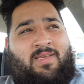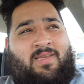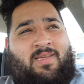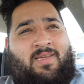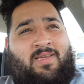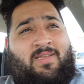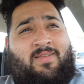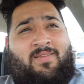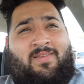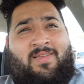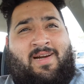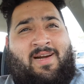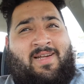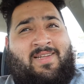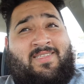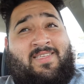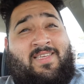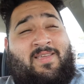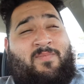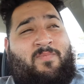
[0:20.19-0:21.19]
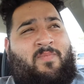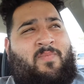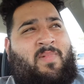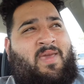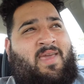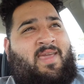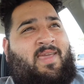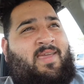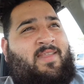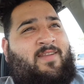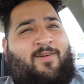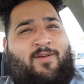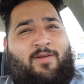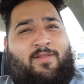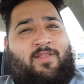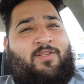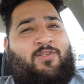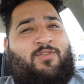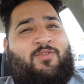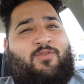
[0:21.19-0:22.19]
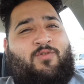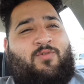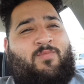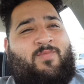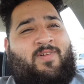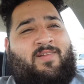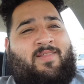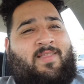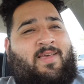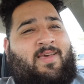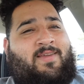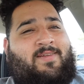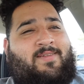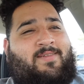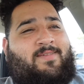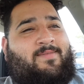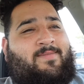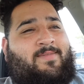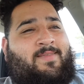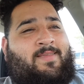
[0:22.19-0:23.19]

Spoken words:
And honestly, May and early June were like